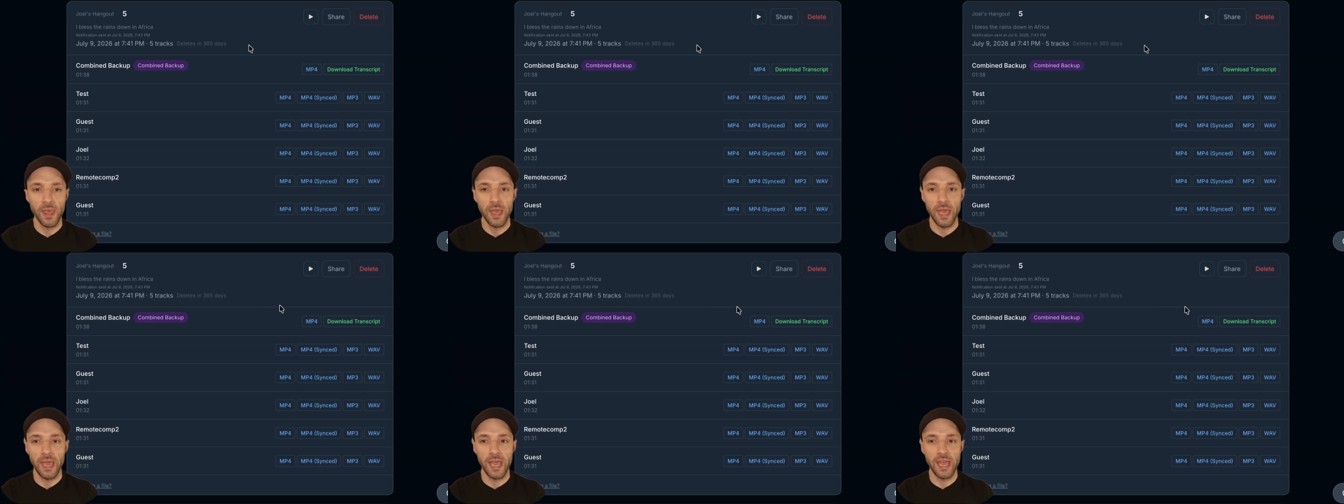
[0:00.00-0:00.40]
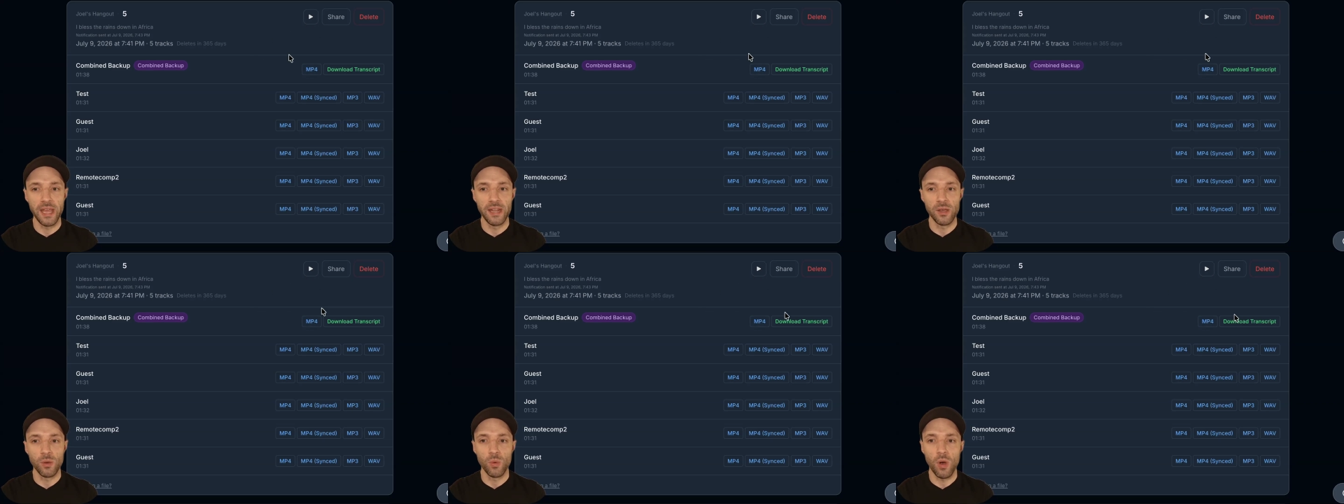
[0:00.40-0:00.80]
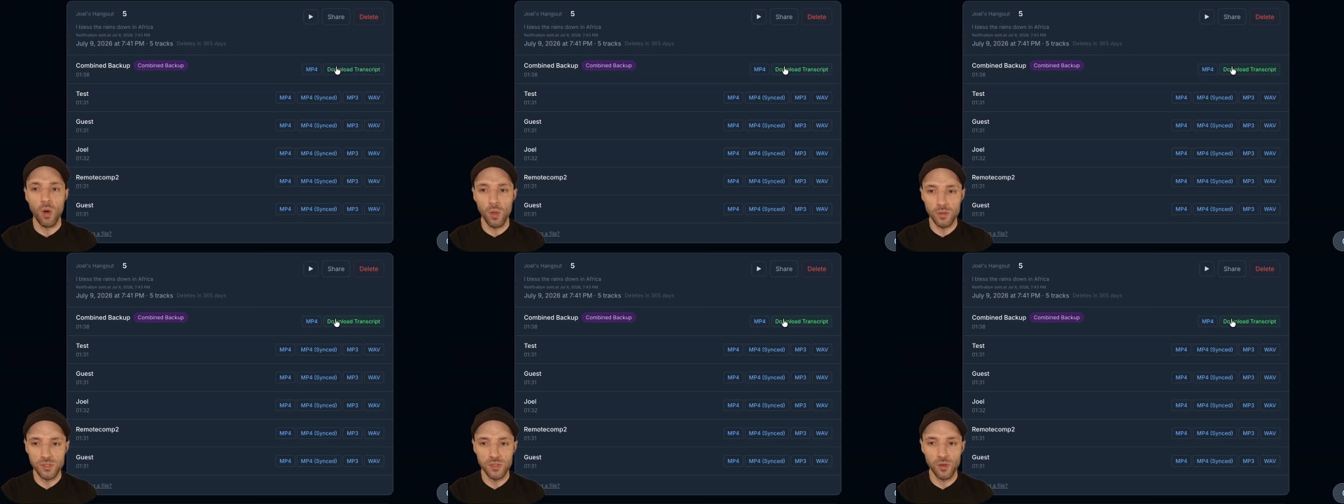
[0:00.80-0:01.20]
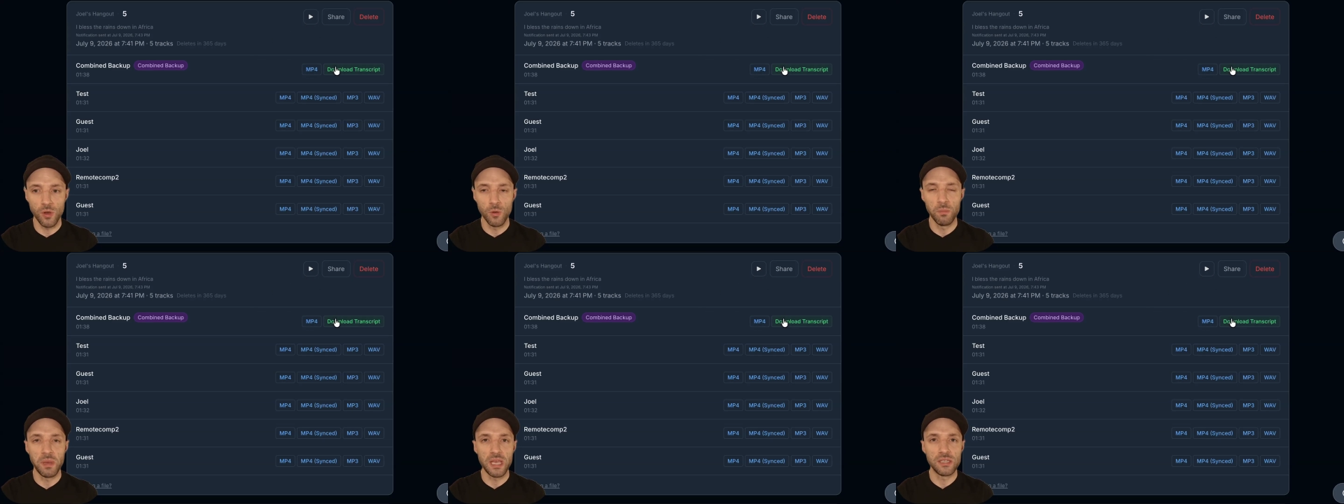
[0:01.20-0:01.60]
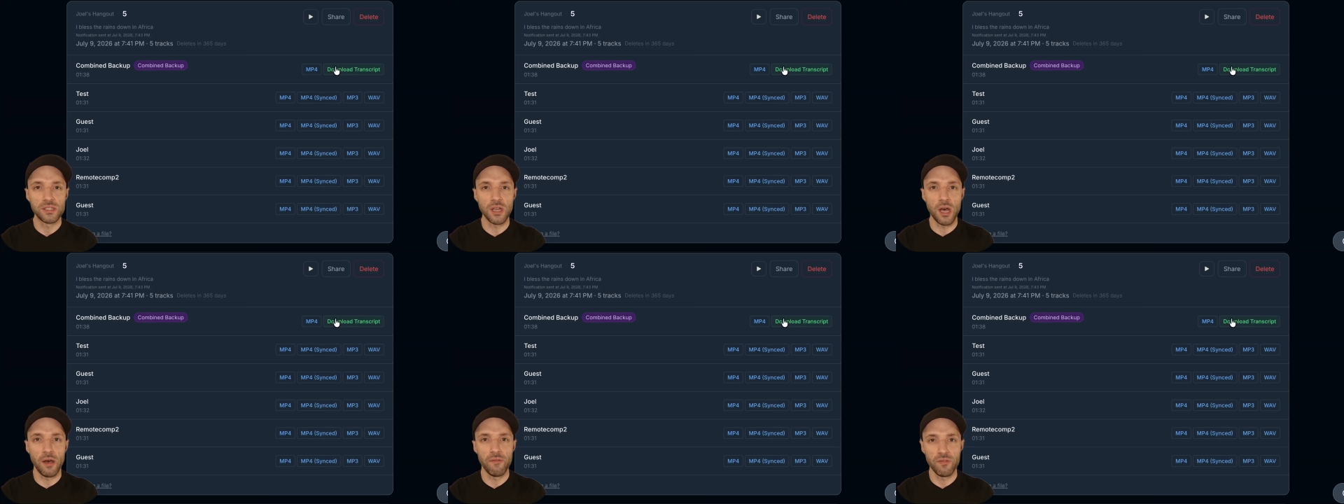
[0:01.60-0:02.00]
and also based
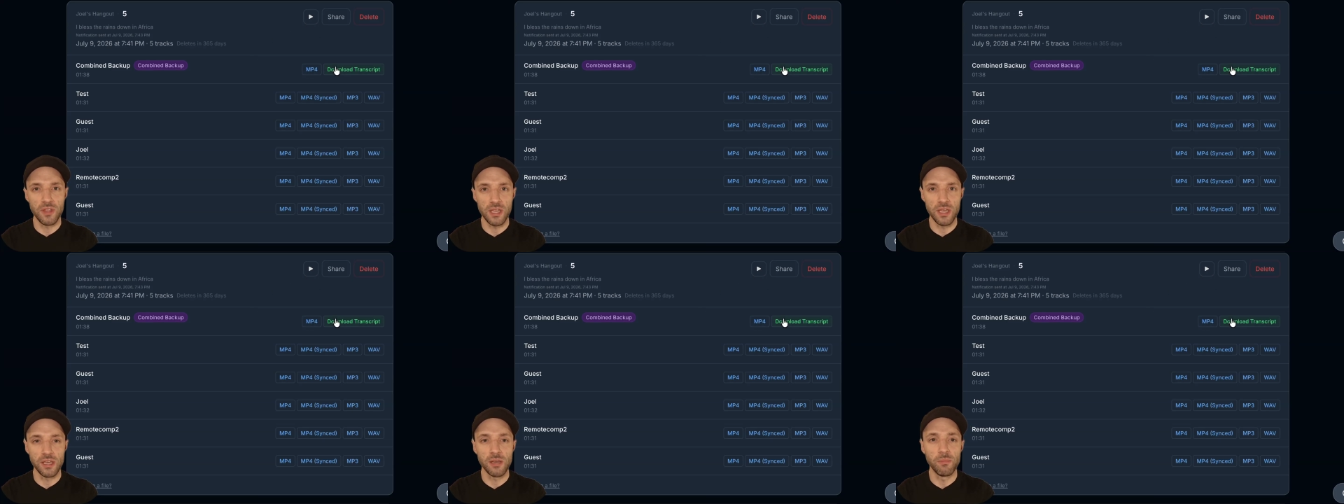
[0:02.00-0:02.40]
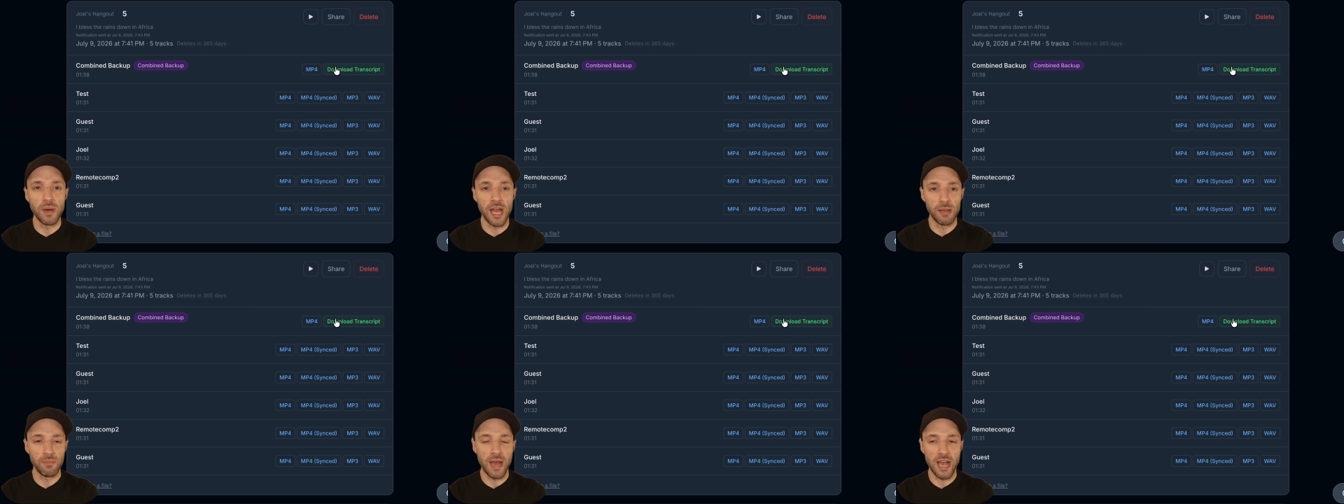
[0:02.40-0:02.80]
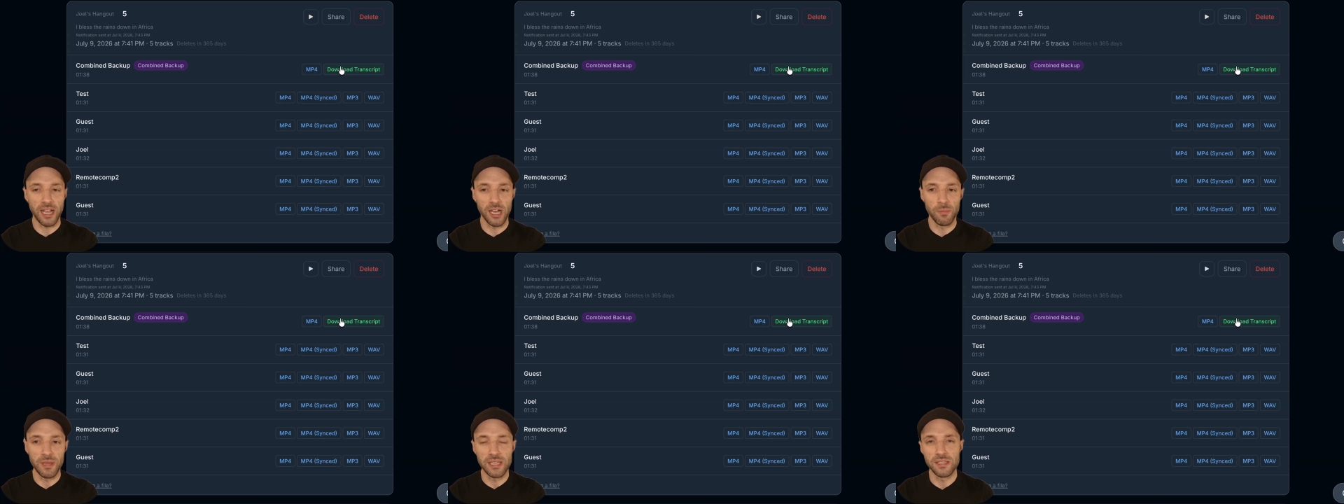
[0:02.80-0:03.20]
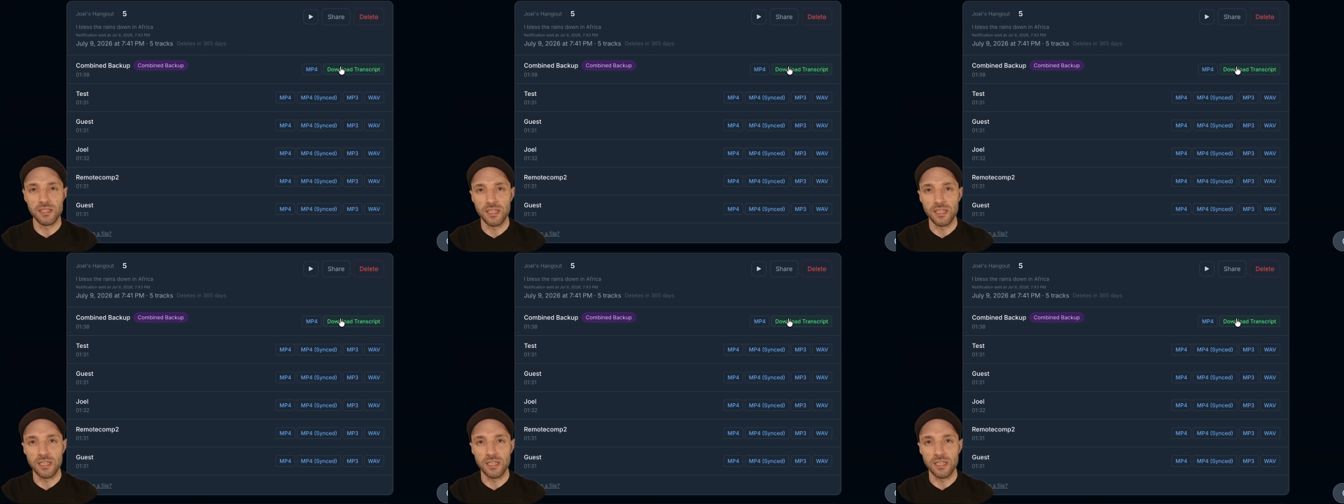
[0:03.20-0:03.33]
off the combined backup is the